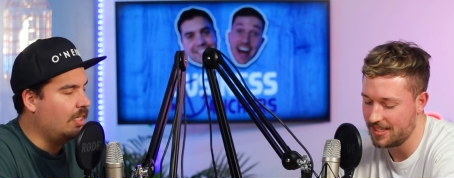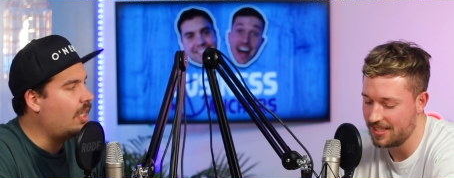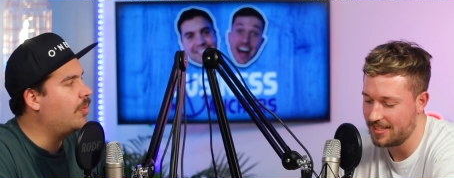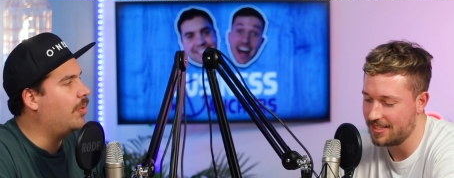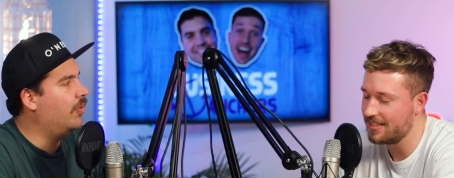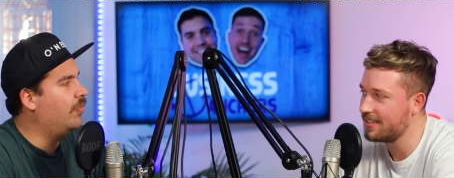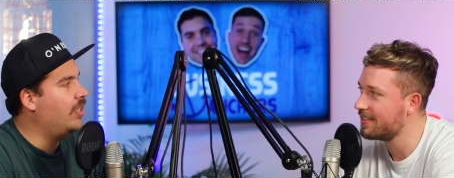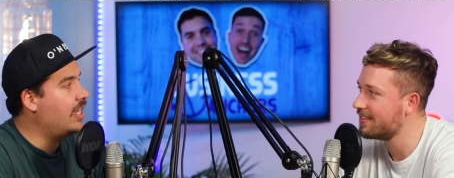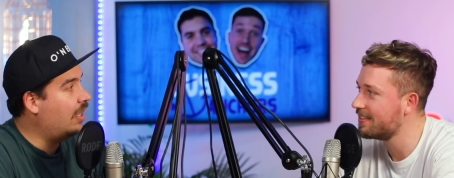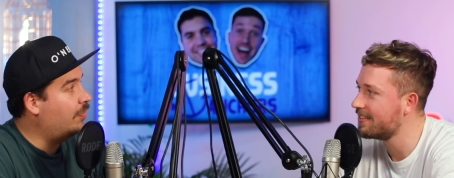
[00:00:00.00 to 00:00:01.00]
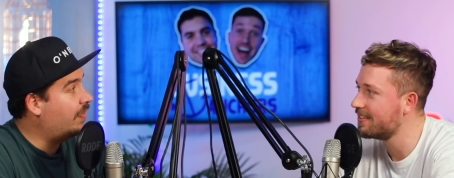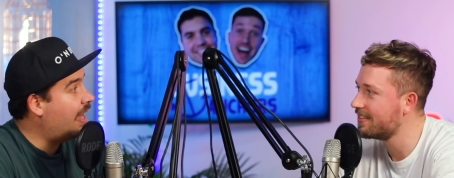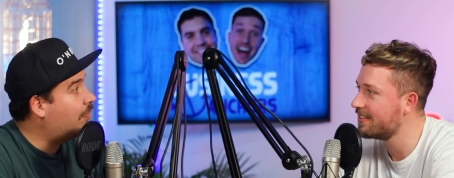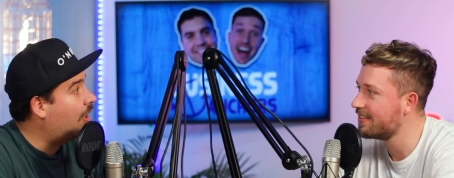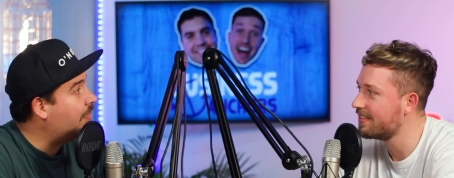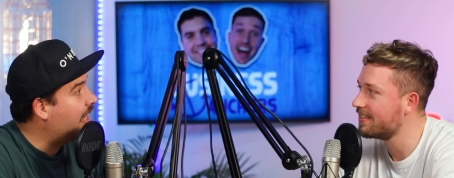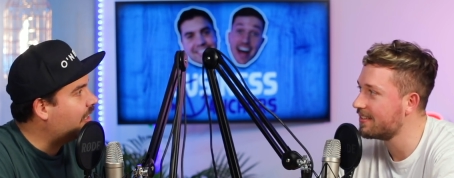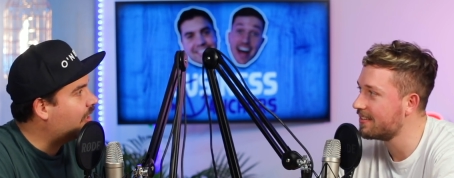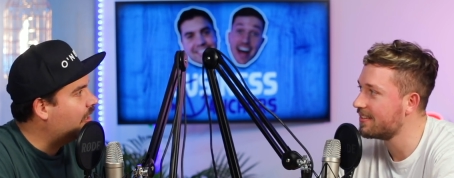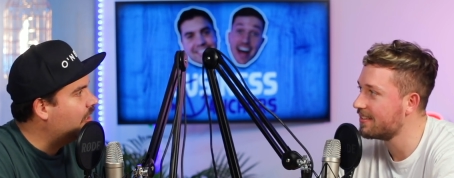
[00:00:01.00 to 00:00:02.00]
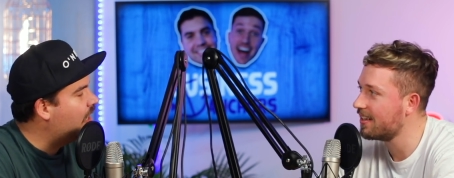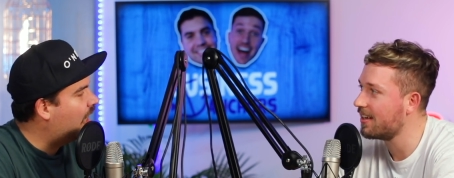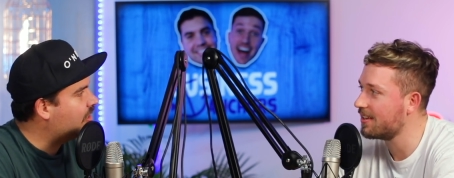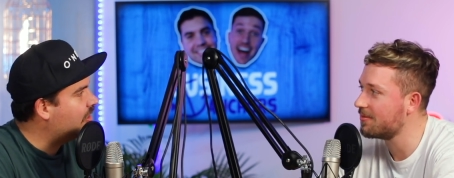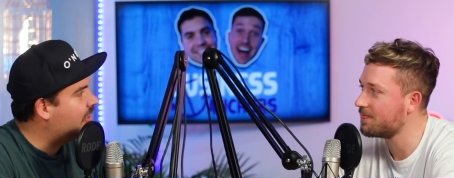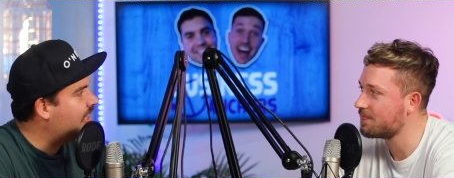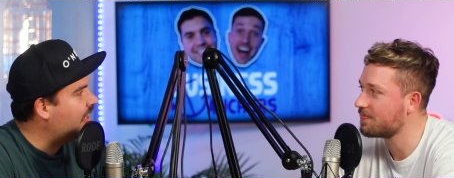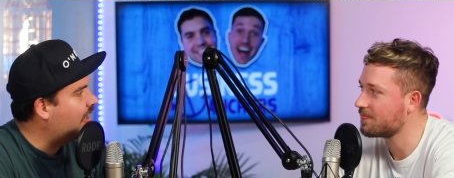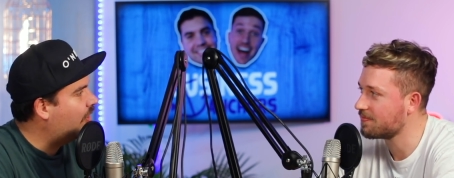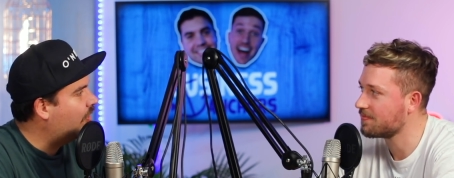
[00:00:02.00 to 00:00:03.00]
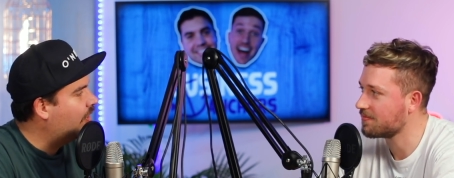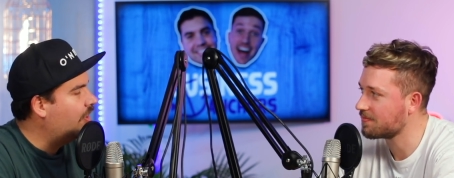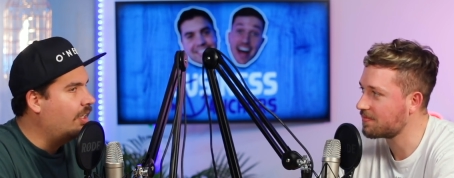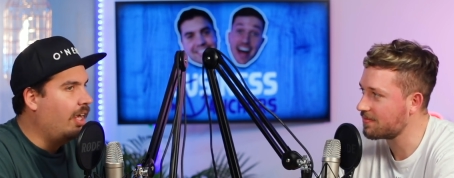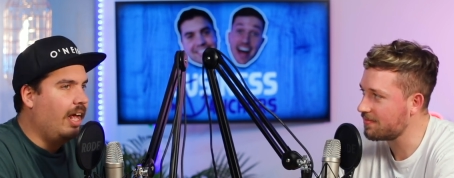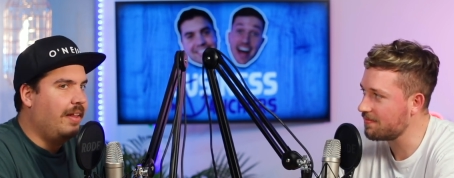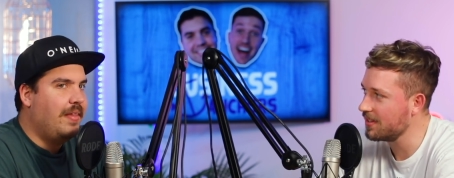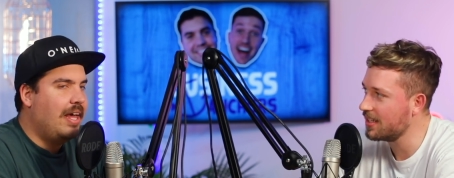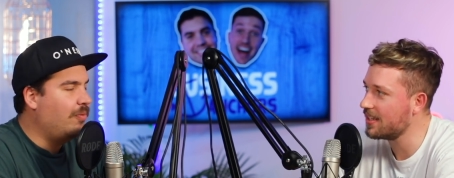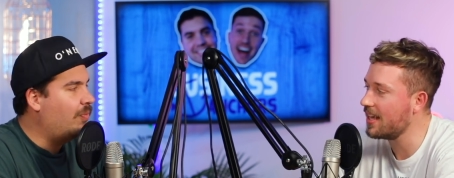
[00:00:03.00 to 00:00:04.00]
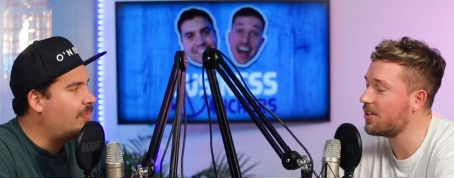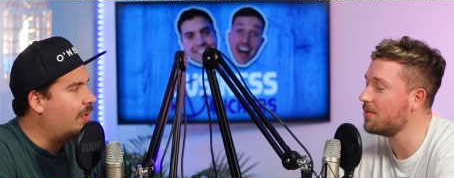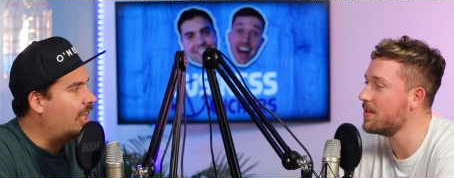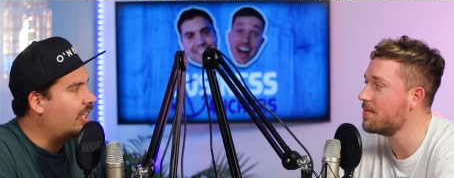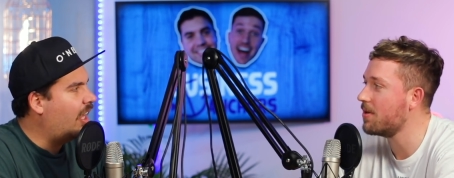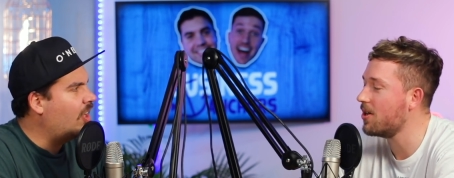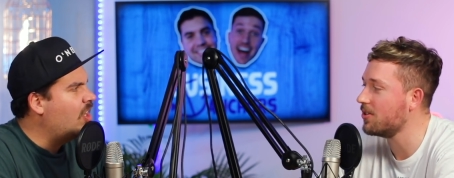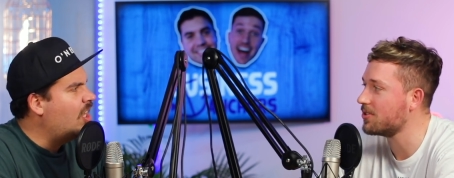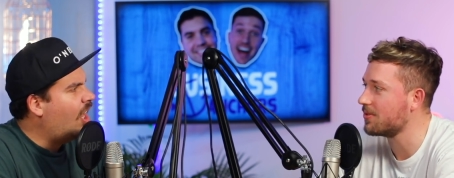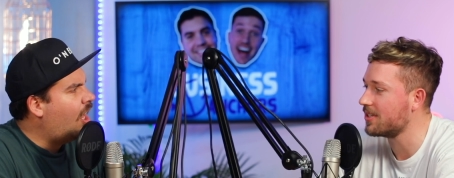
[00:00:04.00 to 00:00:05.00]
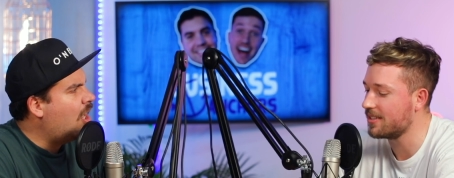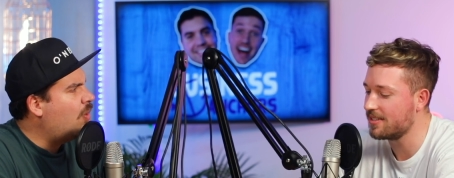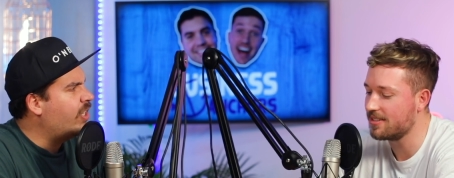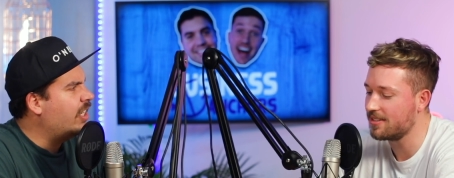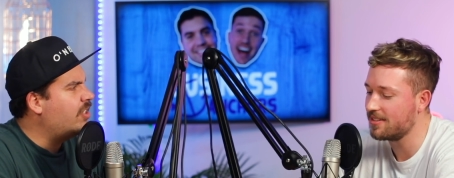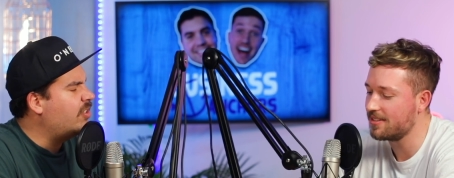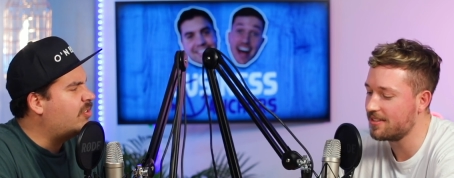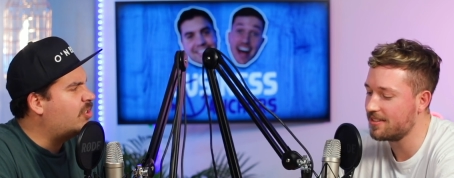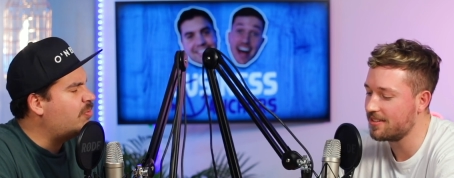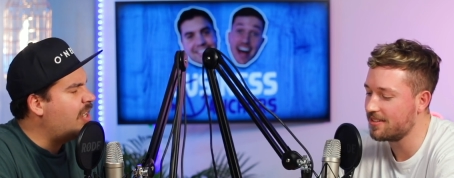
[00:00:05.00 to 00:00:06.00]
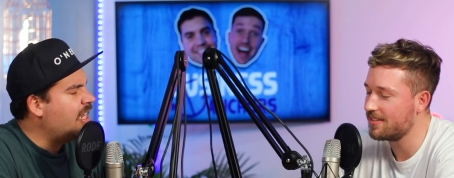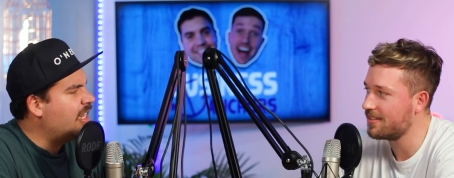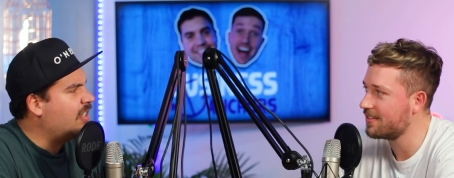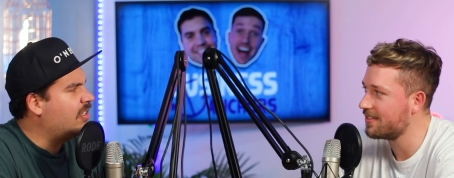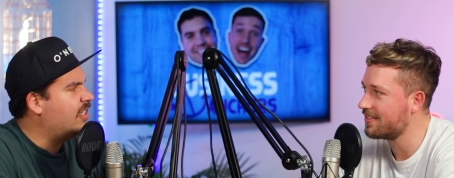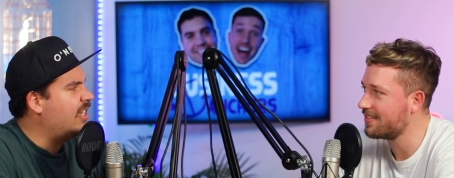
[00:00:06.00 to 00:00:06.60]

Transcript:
Speaker 1: No, no, but that, that might make us Other... continue and then yeah, it could be the go, March one. Oh, we're going to do twenty thousand